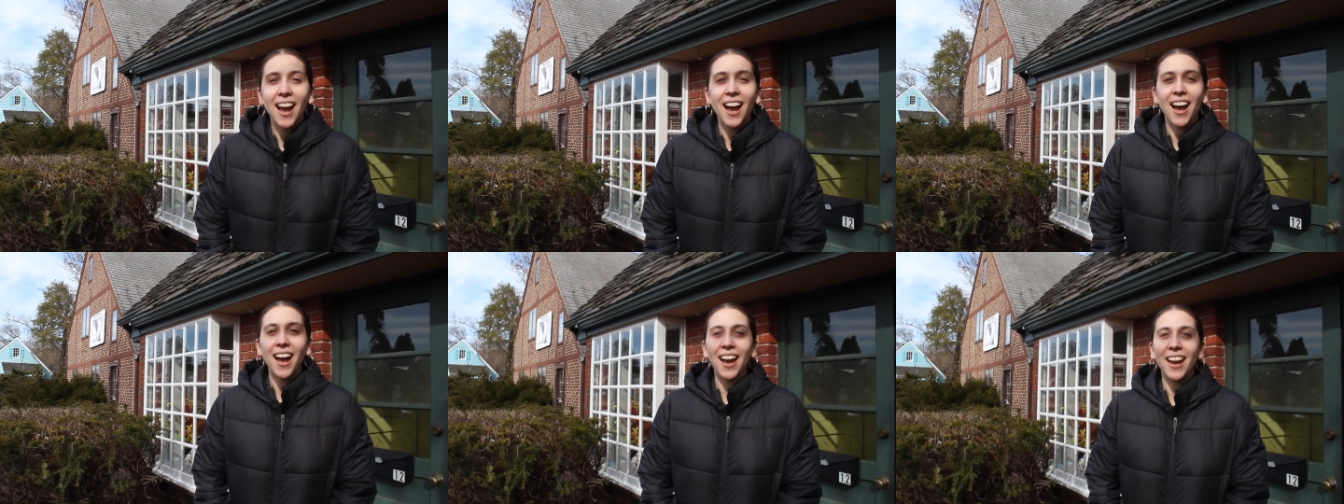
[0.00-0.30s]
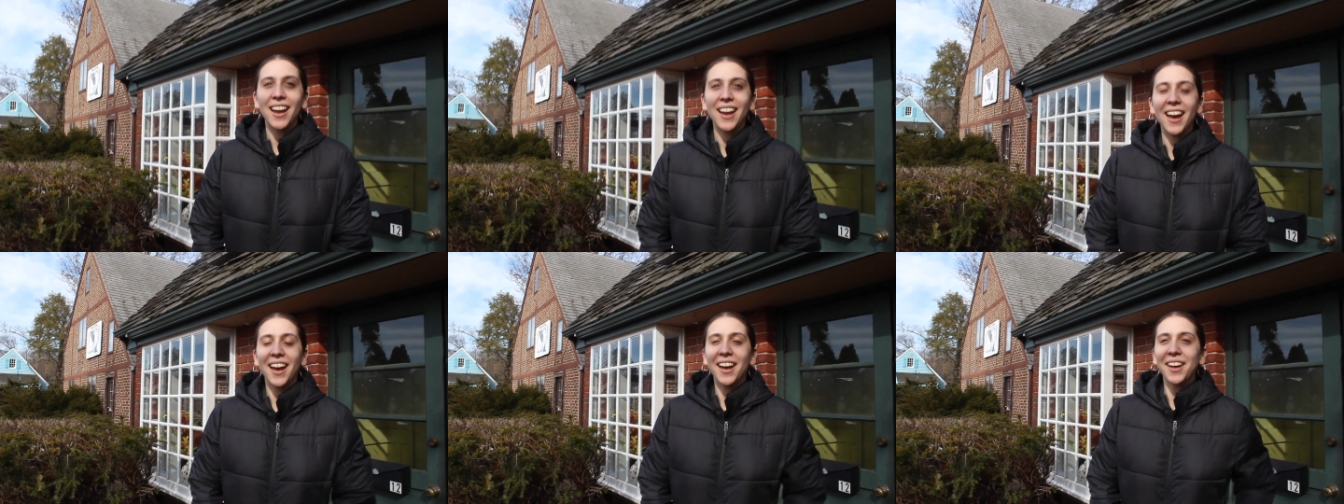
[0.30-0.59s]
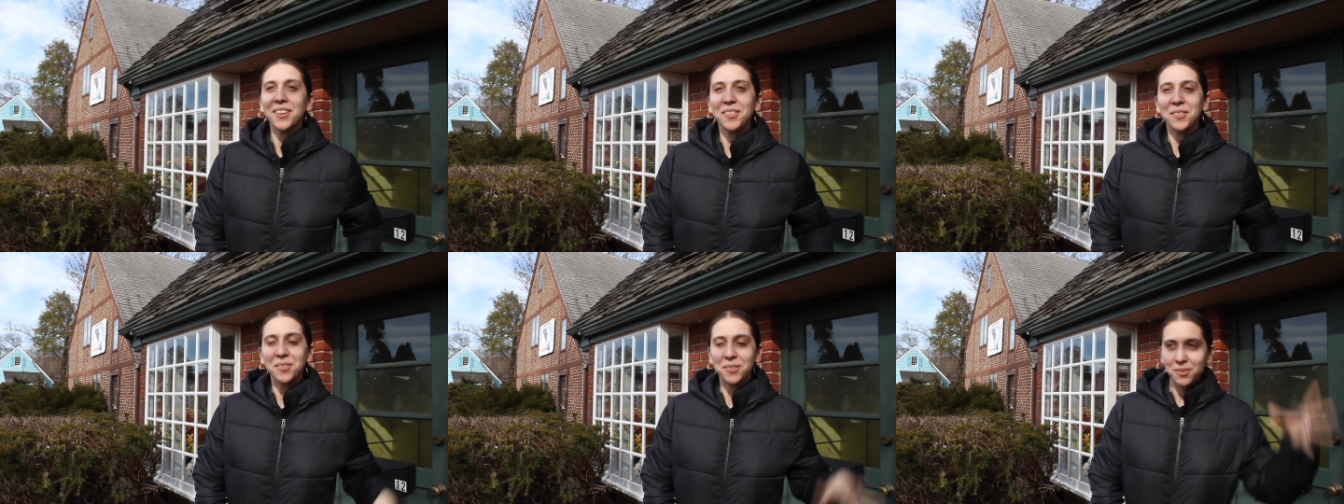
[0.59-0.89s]
I
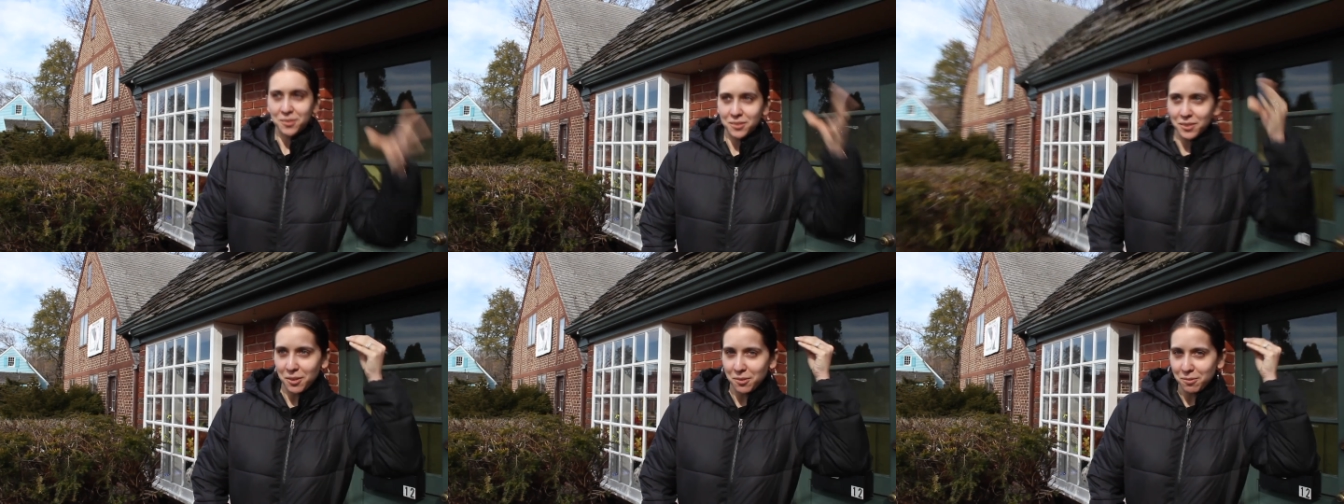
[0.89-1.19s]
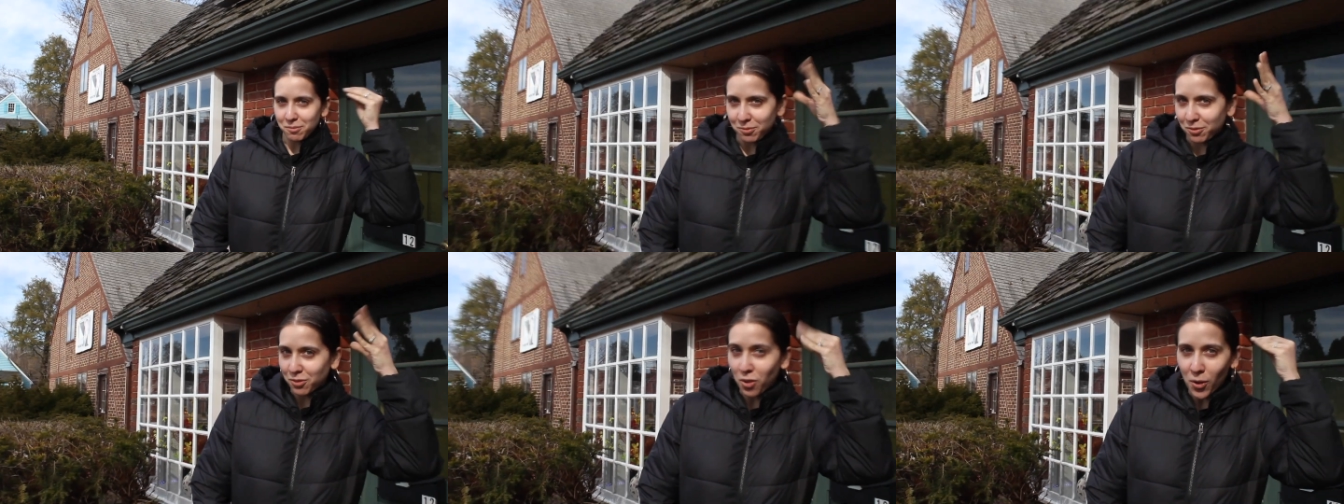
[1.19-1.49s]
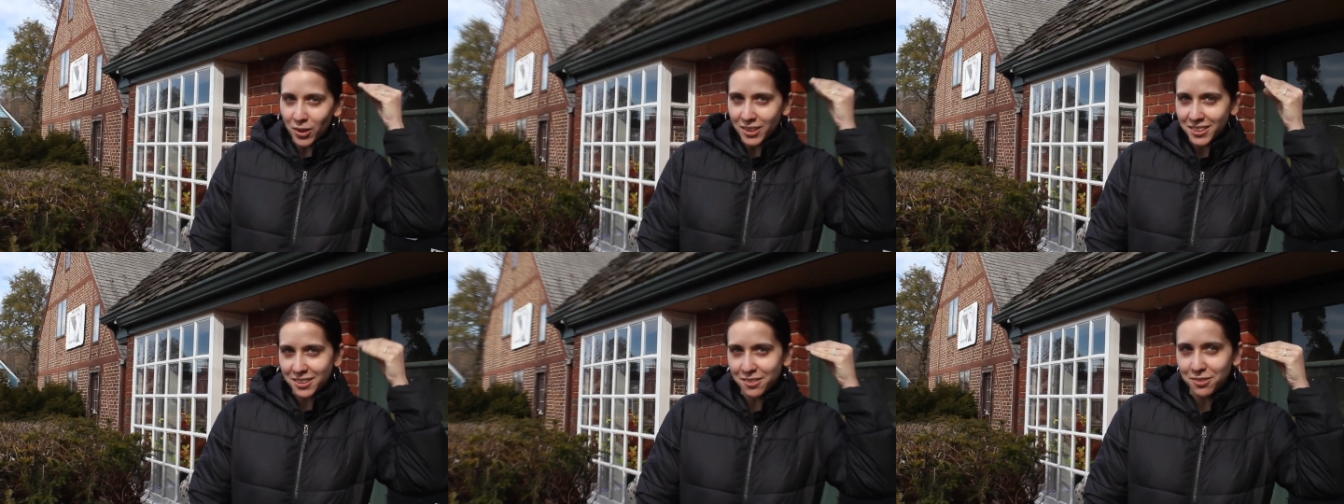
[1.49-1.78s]
had the
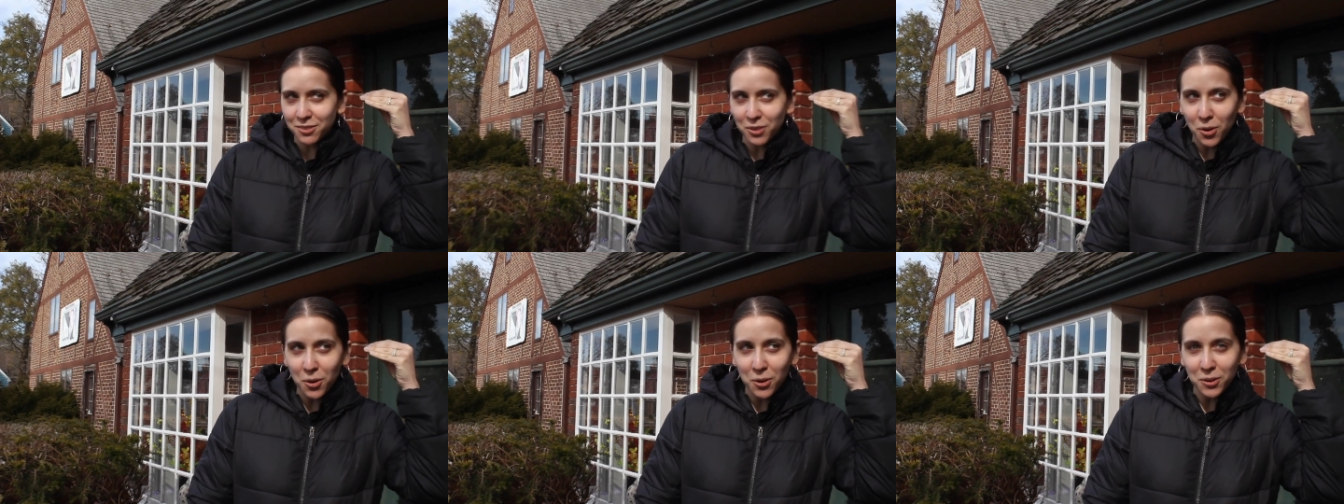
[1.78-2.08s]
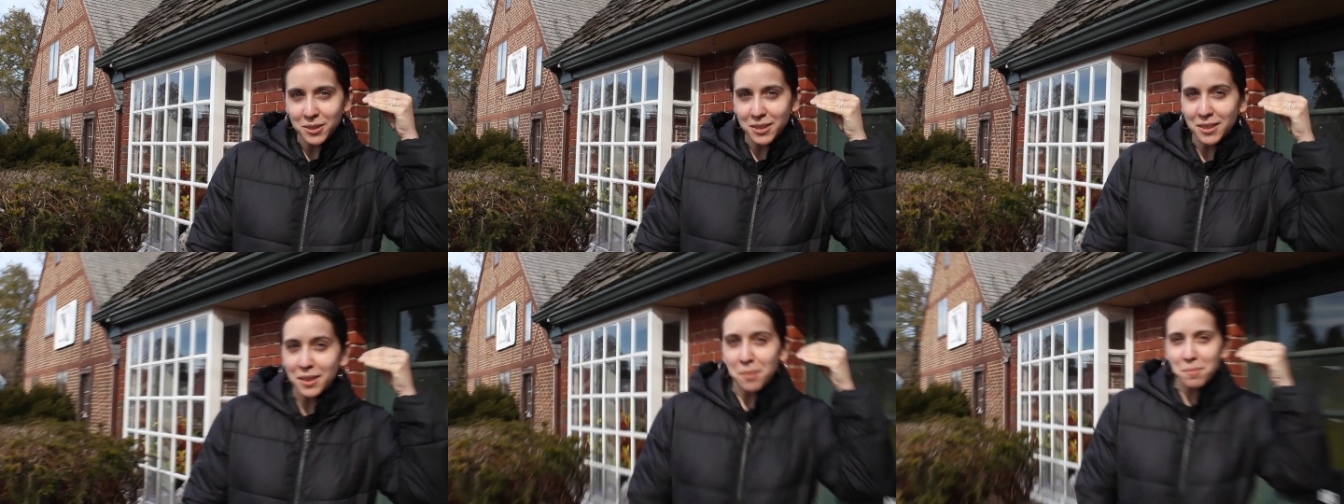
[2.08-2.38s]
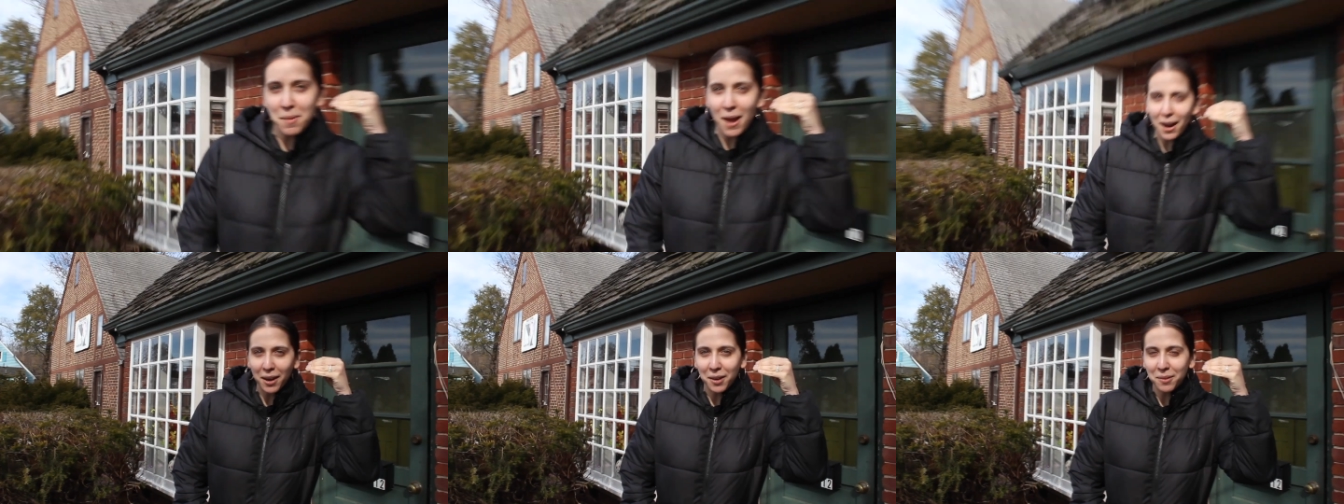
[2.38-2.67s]
voice of Rose in the
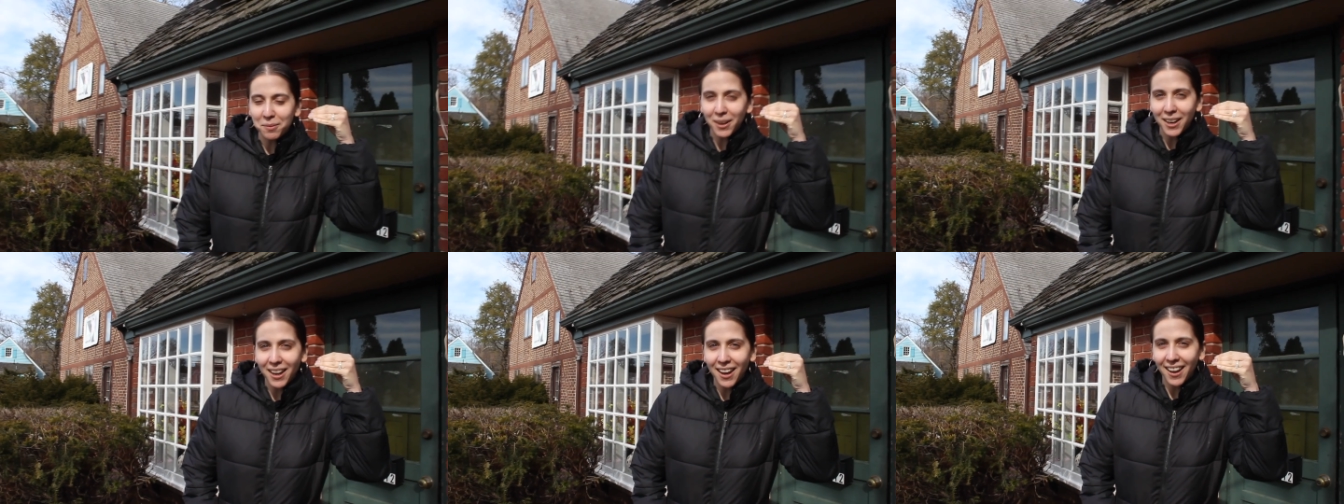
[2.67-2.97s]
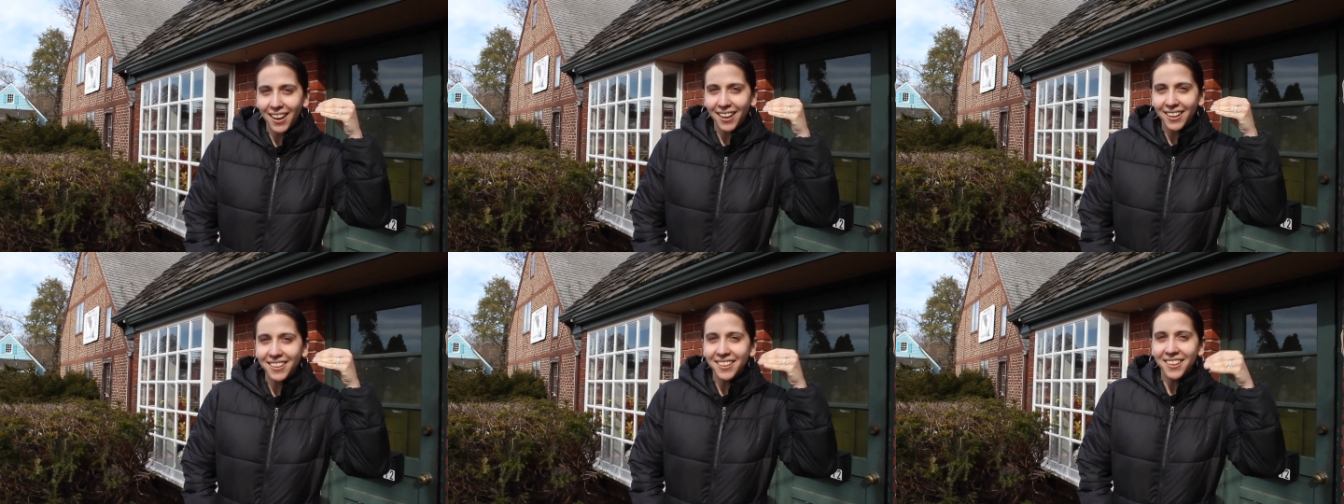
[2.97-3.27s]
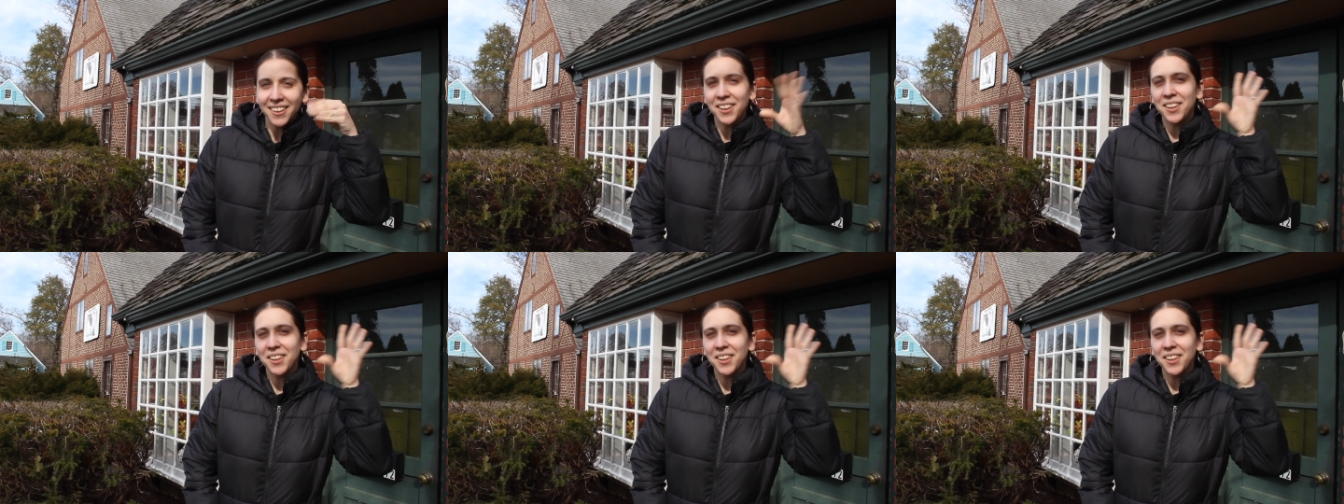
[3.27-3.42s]
back of my head